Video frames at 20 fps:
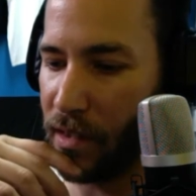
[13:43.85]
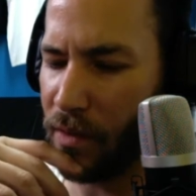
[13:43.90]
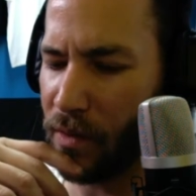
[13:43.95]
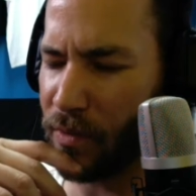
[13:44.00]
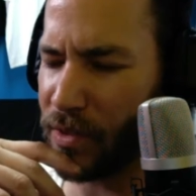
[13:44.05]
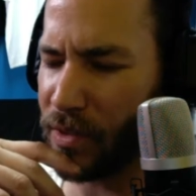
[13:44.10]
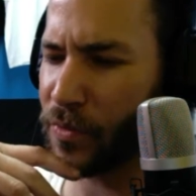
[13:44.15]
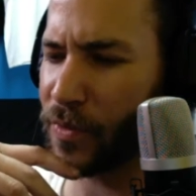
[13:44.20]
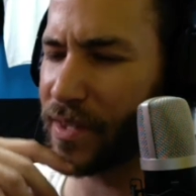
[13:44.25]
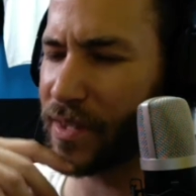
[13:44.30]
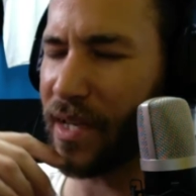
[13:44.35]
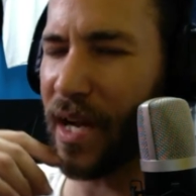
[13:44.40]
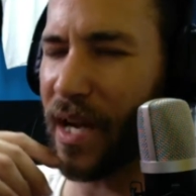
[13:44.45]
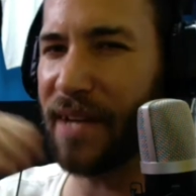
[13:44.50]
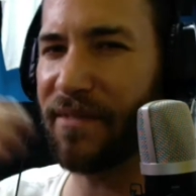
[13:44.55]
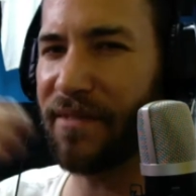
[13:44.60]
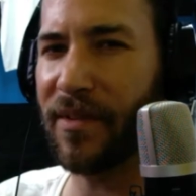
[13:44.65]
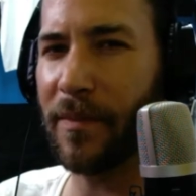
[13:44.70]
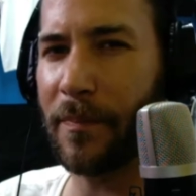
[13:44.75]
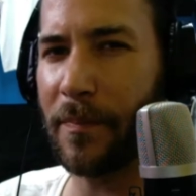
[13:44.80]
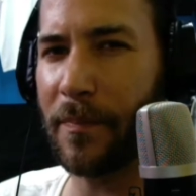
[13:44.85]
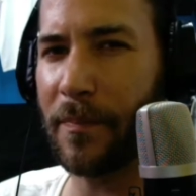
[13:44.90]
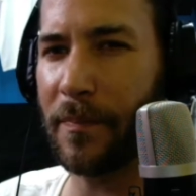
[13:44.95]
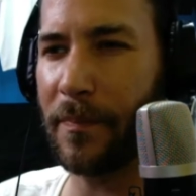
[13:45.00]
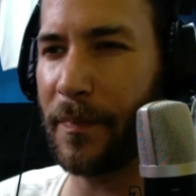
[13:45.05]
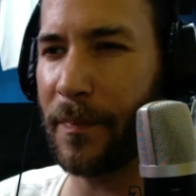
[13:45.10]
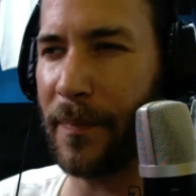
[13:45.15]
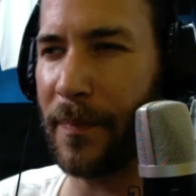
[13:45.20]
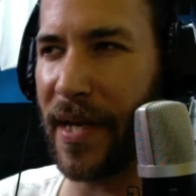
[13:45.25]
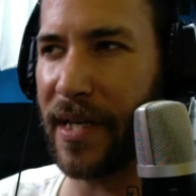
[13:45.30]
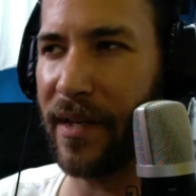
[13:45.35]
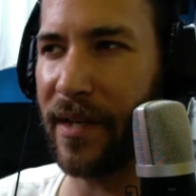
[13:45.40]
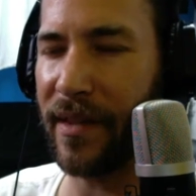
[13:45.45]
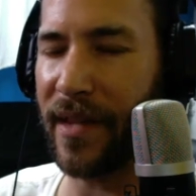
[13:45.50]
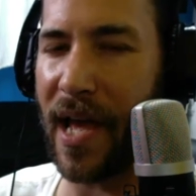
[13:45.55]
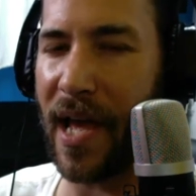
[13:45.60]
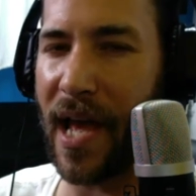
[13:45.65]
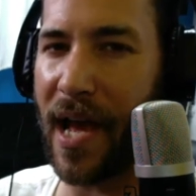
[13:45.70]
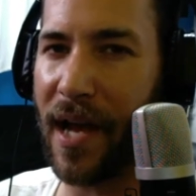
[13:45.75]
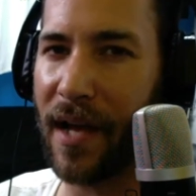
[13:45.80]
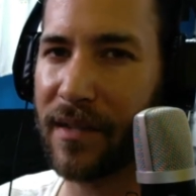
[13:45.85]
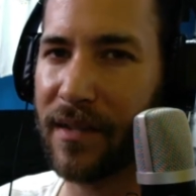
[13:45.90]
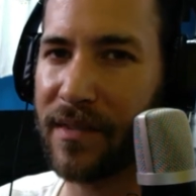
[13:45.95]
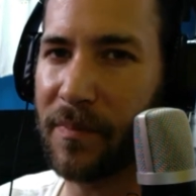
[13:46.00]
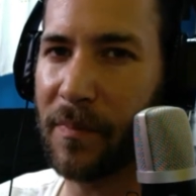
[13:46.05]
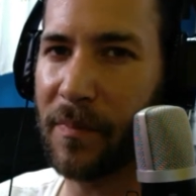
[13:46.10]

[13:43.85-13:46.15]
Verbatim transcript: which was kind of a pain in the ass,